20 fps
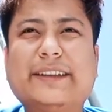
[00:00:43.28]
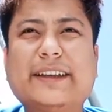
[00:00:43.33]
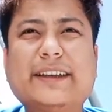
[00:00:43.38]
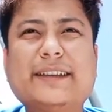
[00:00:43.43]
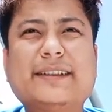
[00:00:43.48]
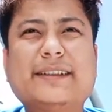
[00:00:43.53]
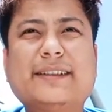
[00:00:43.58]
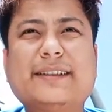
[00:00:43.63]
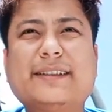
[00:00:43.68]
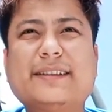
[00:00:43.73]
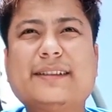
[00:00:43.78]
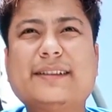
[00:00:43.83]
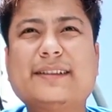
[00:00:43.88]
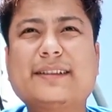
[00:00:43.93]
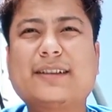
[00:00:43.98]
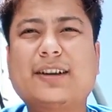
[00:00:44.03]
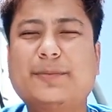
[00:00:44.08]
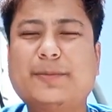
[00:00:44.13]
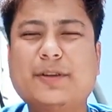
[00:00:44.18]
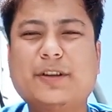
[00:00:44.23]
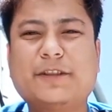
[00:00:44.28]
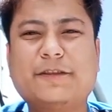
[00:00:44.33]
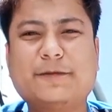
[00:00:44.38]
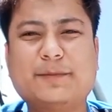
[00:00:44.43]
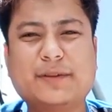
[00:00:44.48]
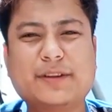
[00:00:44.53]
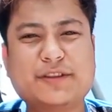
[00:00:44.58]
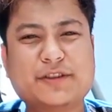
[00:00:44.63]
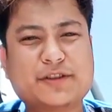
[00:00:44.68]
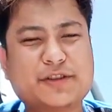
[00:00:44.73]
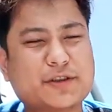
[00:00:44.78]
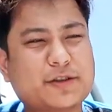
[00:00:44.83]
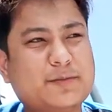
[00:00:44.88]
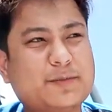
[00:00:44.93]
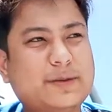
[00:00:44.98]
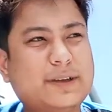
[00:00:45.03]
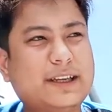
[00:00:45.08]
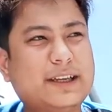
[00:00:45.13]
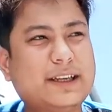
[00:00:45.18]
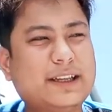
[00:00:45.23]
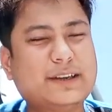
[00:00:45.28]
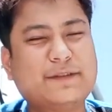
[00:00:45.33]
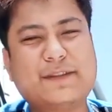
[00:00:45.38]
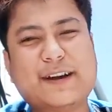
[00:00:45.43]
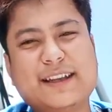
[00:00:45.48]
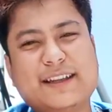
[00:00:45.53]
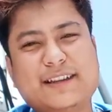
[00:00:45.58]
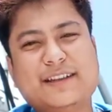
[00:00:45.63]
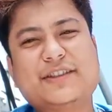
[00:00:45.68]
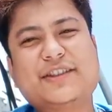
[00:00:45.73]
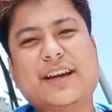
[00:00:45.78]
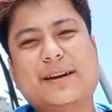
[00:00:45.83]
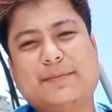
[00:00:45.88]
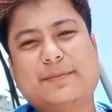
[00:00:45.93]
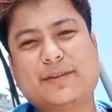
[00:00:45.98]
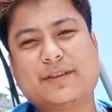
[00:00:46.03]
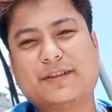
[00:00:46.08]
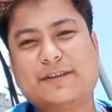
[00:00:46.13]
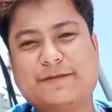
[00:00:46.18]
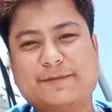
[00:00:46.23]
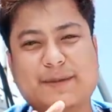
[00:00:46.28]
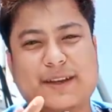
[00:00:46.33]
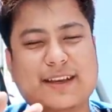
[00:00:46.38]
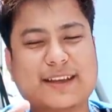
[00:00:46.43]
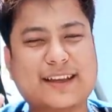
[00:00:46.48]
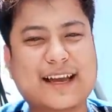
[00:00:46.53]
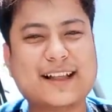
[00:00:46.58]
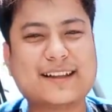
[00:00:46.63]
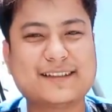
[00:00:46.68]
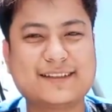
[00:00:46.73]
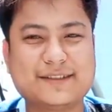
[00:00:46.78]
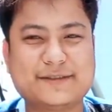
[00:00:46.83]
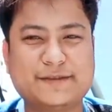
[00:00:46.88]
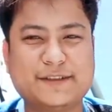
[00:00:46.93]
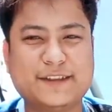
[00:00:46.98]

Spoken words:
this couple of months should be the final chapter of my Calcutta